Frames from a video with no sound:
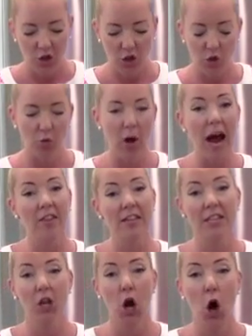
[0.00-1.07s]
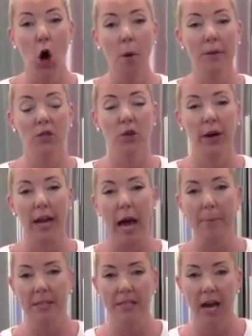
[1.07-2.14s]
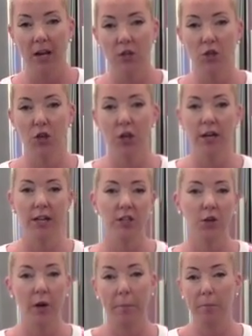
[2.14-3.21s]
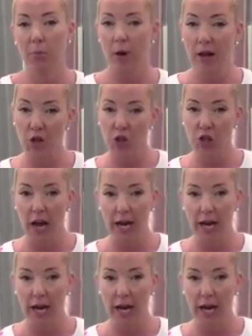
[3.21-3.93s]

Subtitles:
Try this at home. It's a great appetizer. It's a great brunch